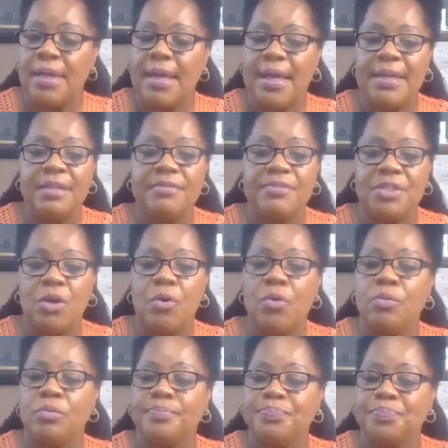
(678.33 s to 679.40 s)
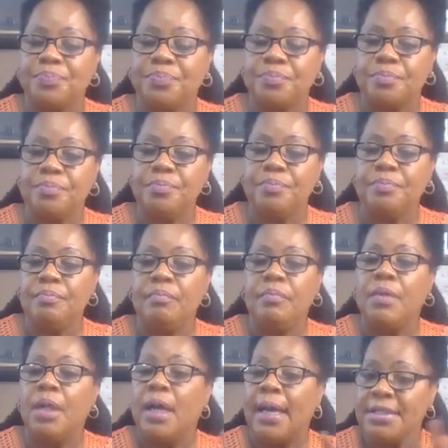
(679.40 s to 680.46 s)
And if so,
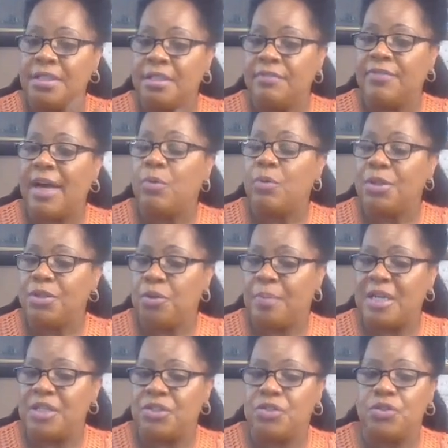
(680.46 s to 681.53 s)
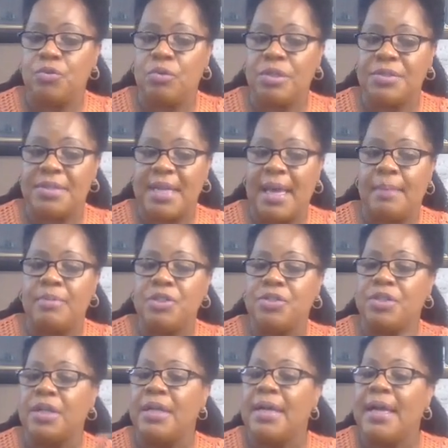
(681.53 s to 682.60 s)
identify whether your patient is new or
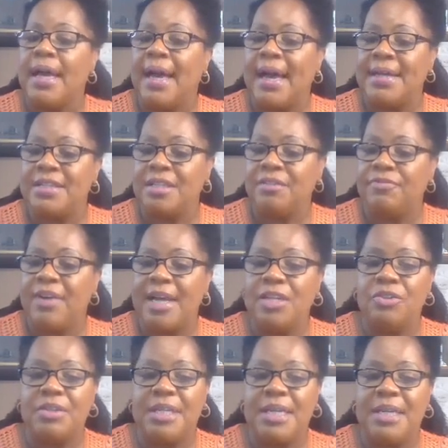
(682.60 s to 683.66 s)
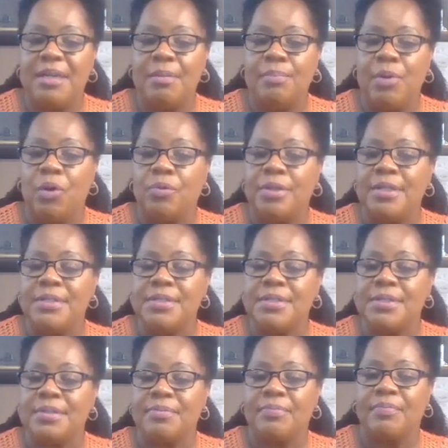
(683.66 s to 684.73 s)
established. Identify your key
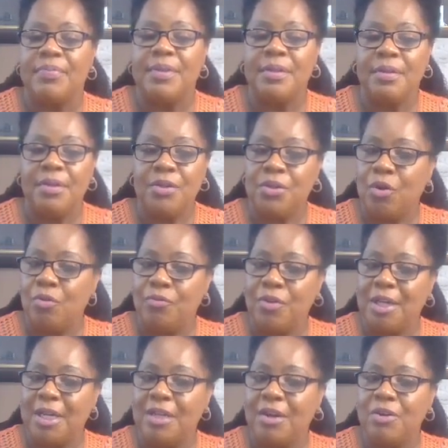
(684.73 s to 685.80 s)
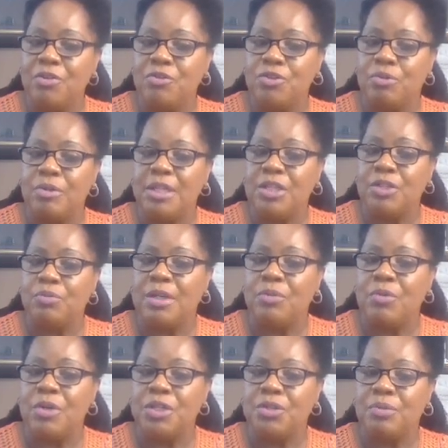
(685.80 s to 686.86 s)
components. Don't forget our new
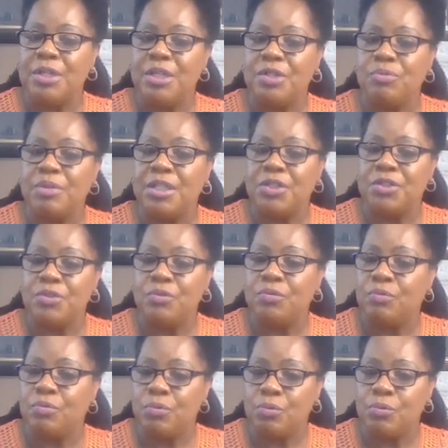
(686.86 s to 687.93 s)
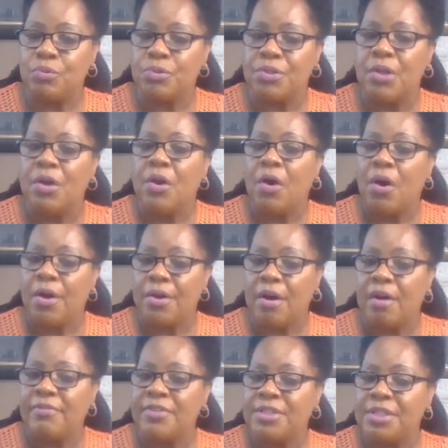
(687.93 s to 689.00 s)
2021-2022 rules on
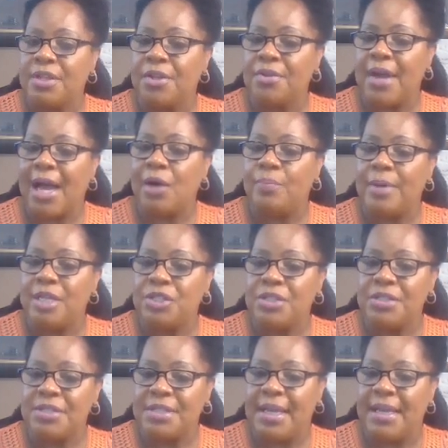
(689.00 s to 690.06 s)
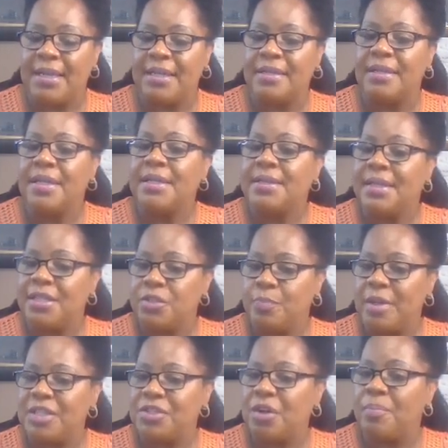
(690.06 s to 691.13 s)
office and other outpatient setting that is
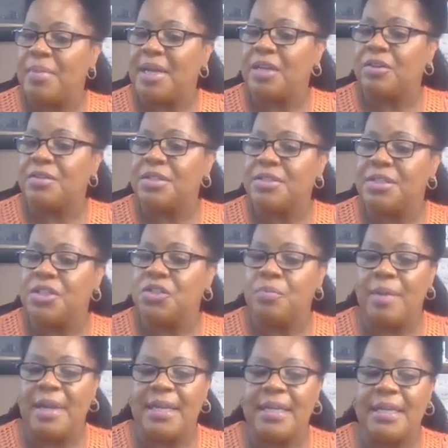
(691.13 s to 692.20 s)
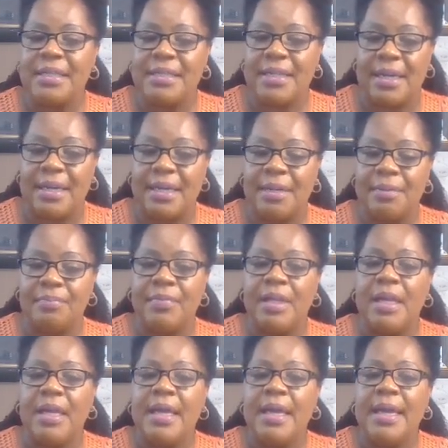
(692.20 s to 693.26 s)
based on medical decision making and time.
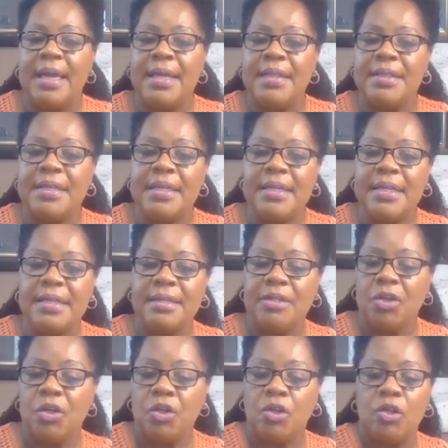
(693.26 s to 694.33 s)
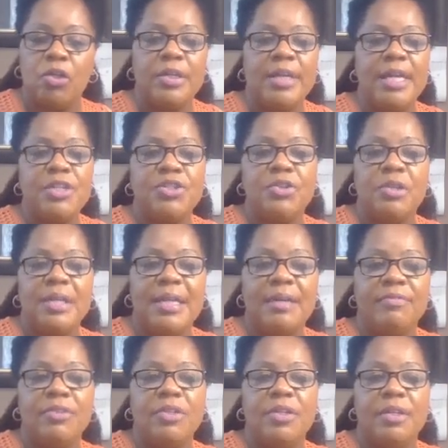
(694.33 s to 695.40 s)
And then look at your
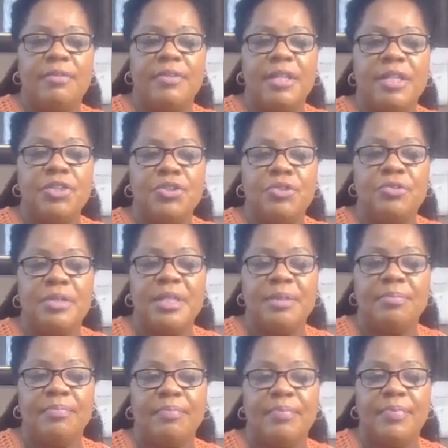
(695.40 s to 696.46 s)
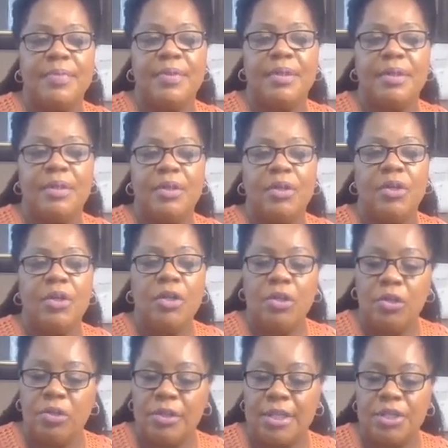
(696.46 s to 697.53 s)
level of history,
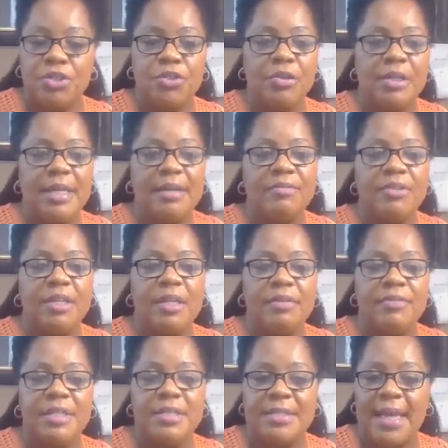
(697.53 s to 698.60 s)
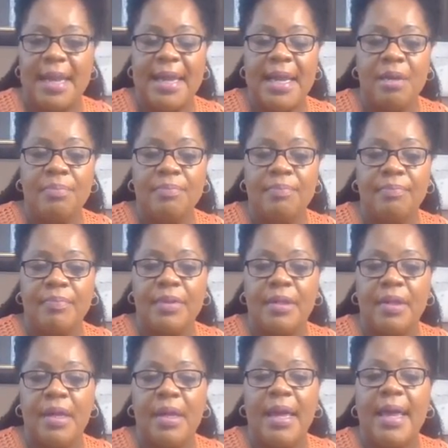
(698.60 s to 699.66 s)
look at your level of exam,
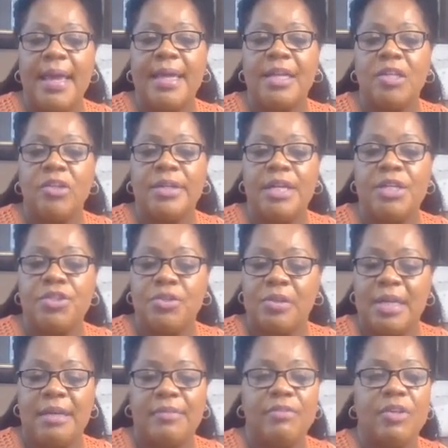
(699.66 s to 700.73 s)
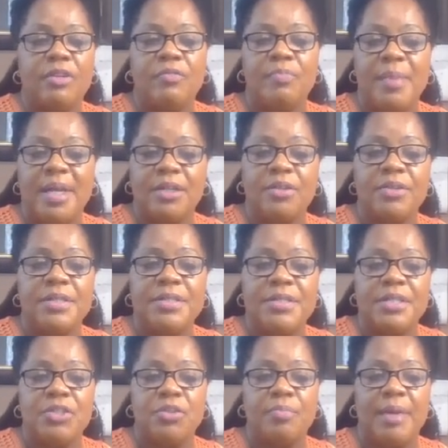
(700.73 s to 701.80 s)
and look at your level of medical
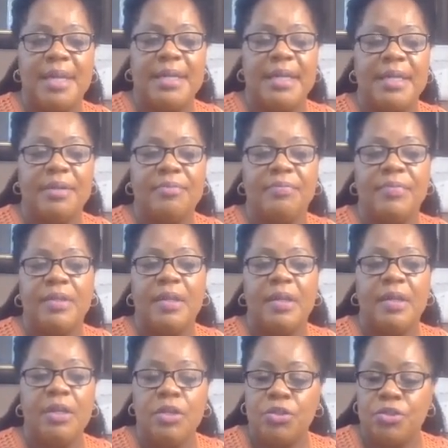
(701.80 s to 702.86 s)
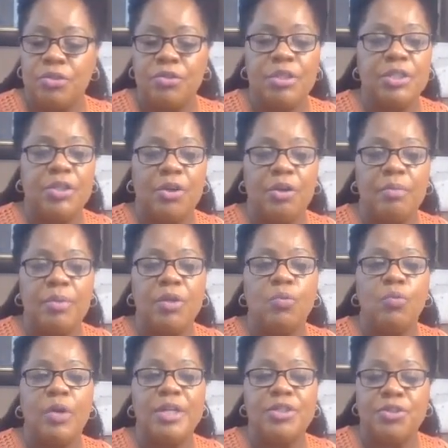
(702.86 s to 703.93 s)
decision making to determine
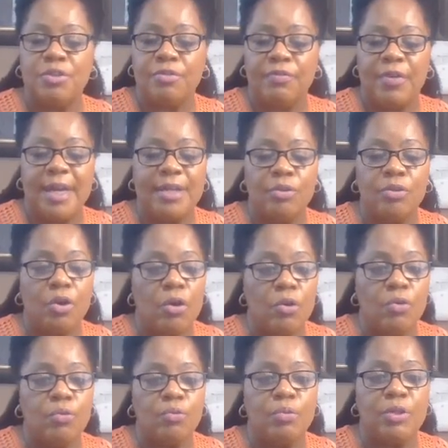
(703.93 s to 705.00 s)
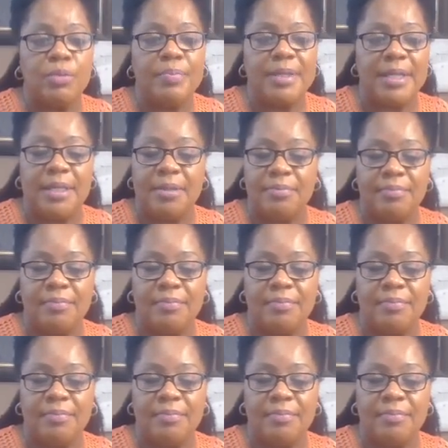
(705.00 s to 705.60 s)
what your final code will be.